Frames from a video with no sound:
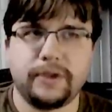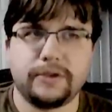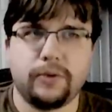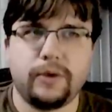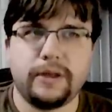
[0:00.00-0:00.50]

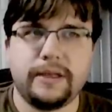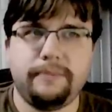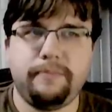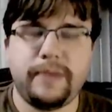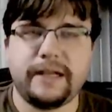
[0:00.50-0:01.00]
So one of the
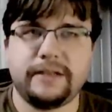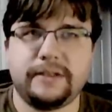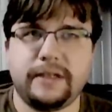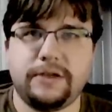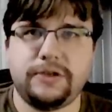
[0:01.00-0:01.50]

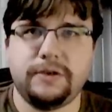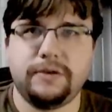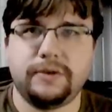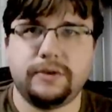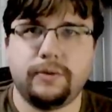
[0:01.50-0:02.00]
biggest
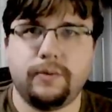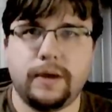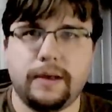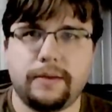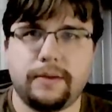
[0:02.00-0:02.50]
issues
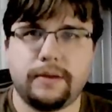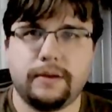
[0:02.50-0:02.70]
with